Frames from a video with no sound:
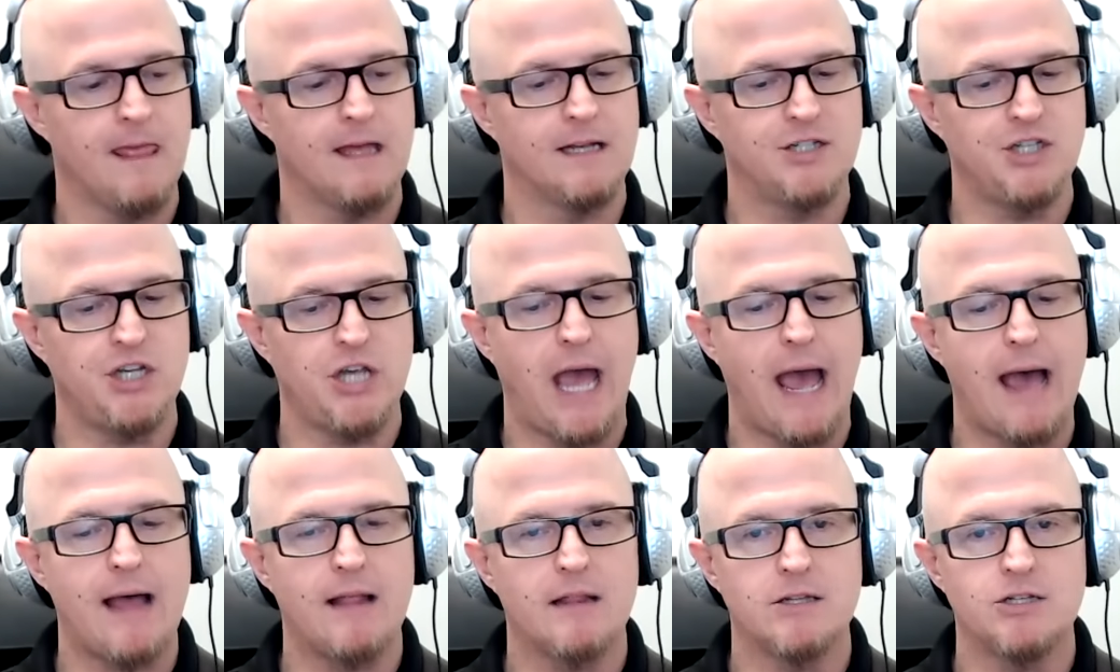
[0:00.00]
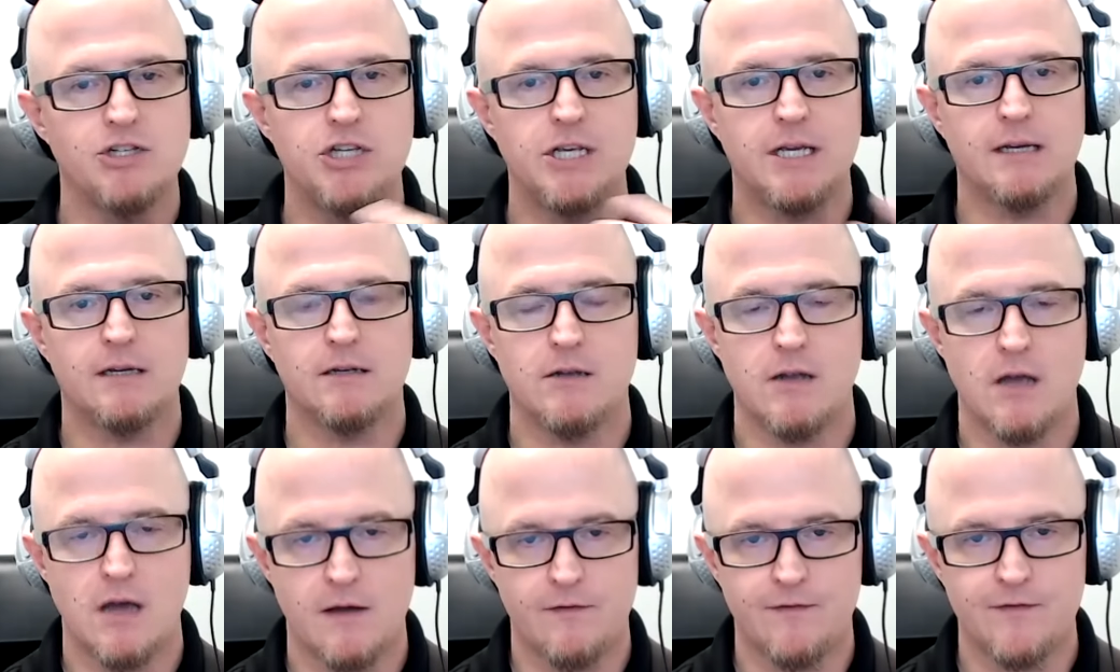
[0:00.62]
challenging
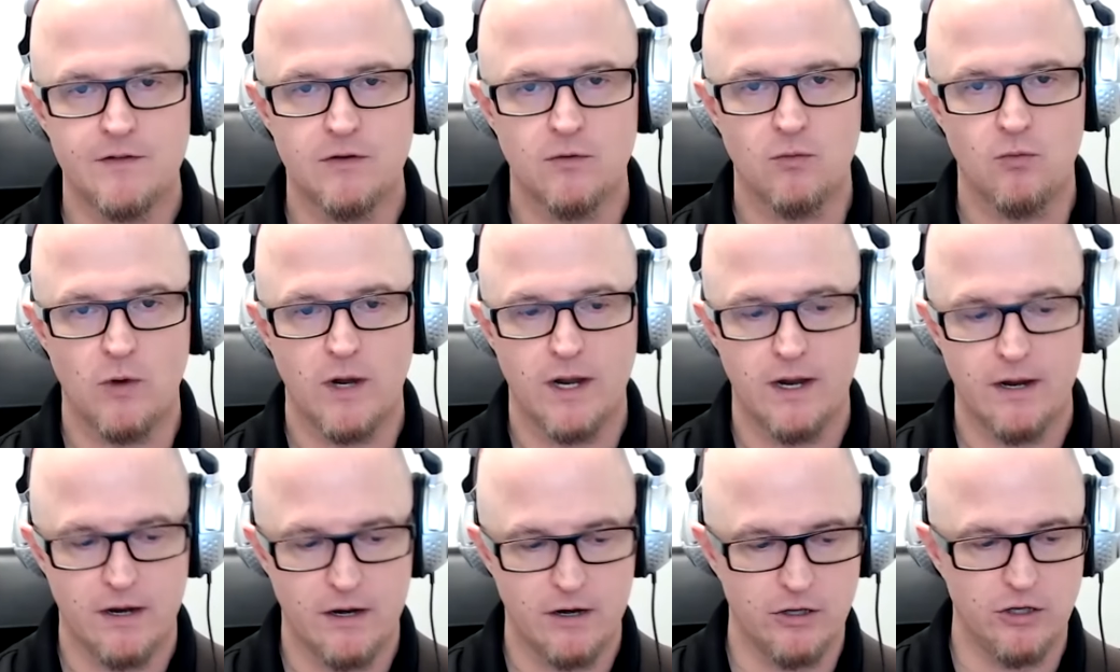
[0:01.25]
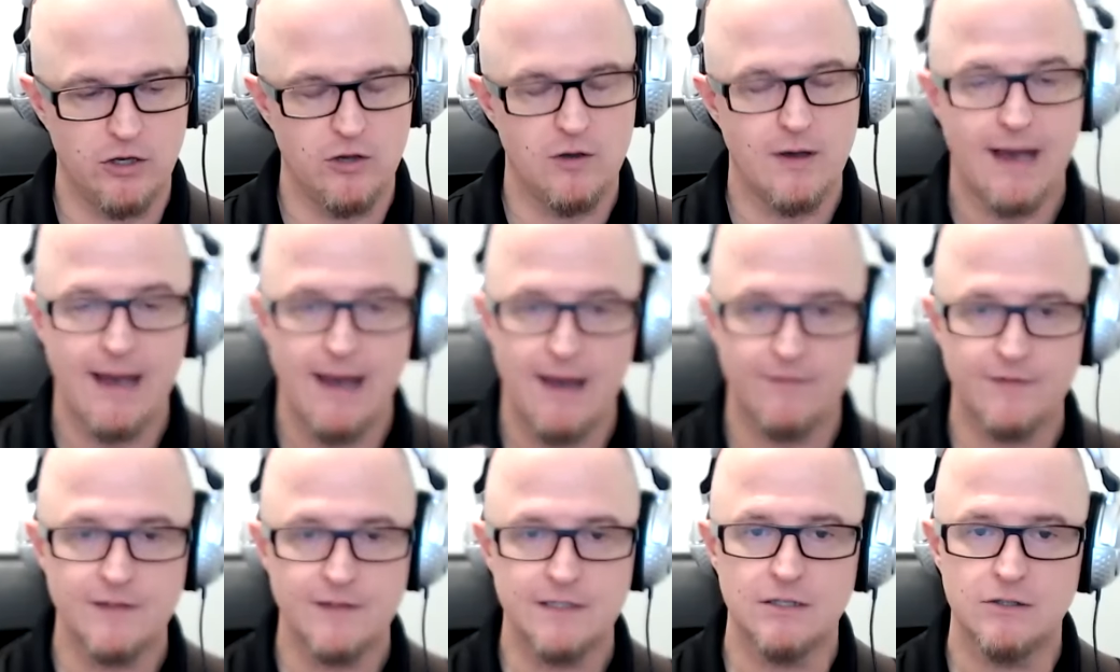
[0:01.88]
enough to where you
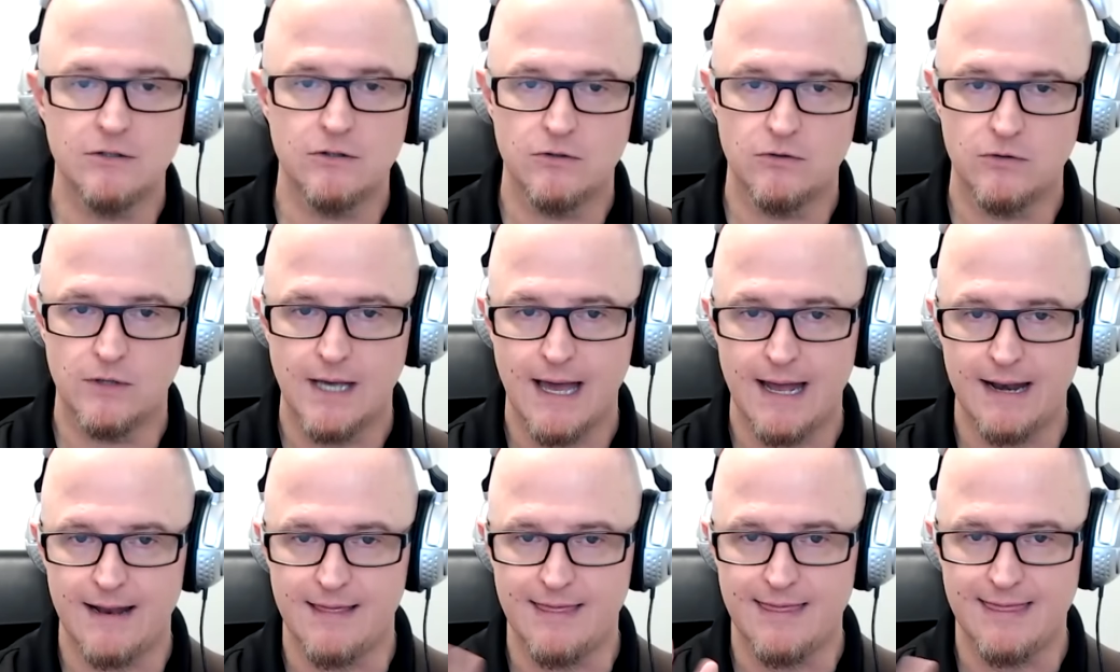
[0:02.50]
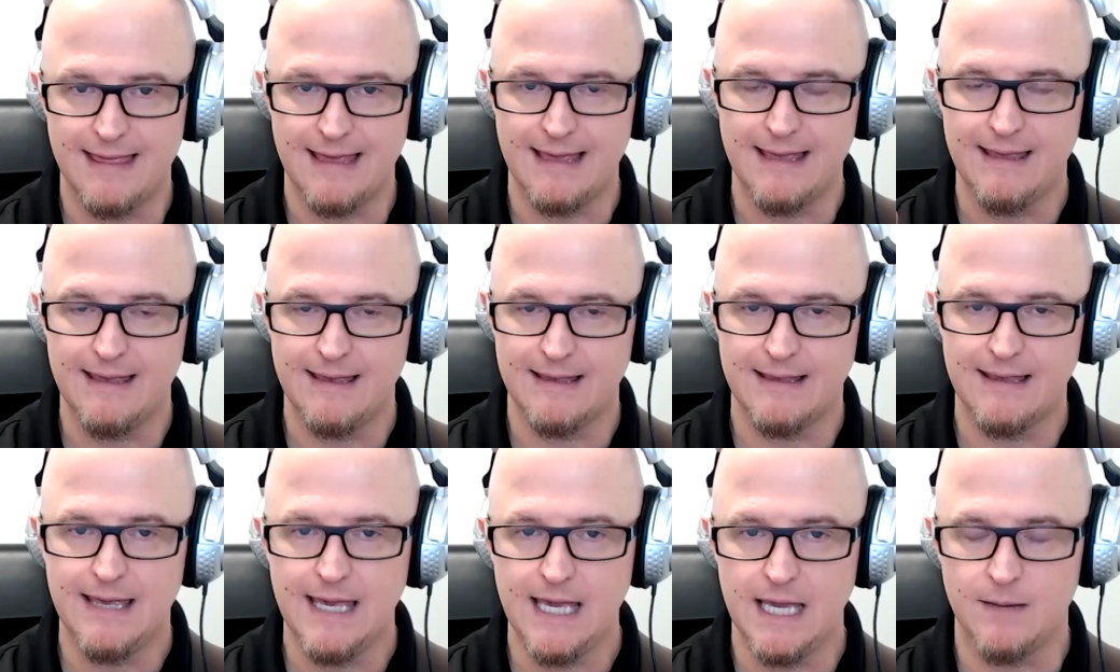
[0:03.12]
have to kind of think
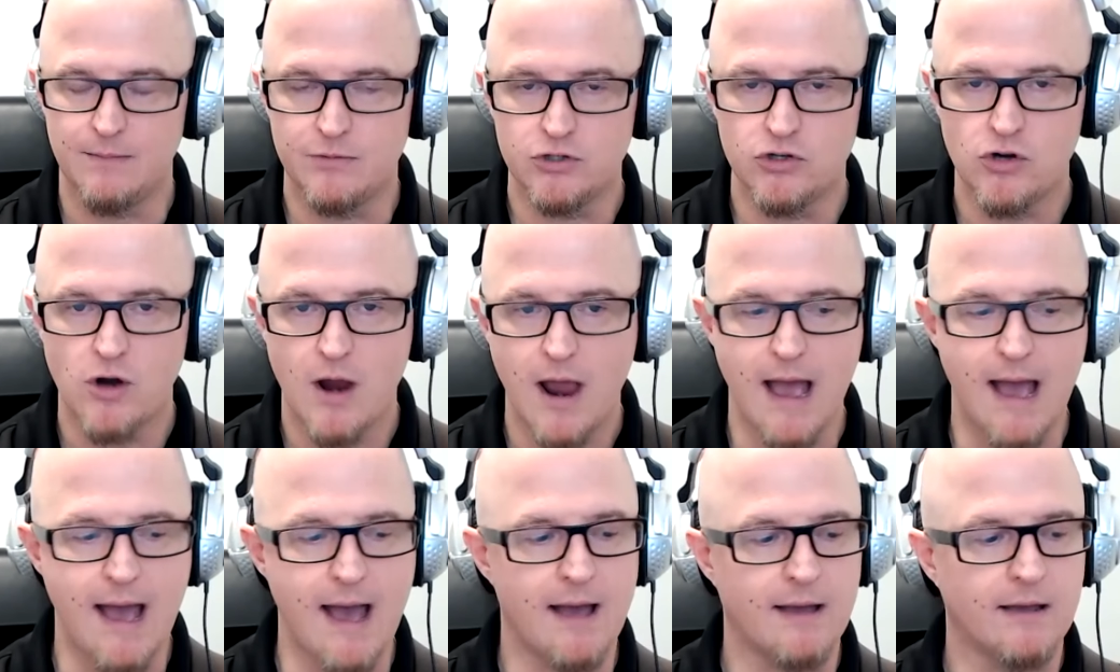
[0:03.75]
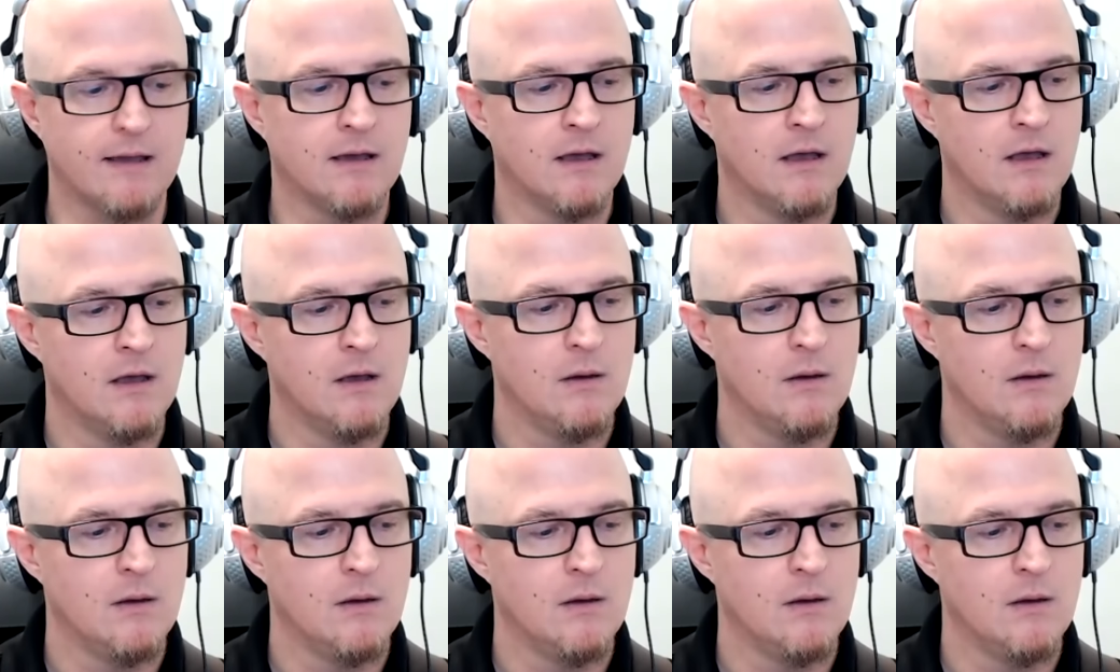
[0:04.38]
and keep track,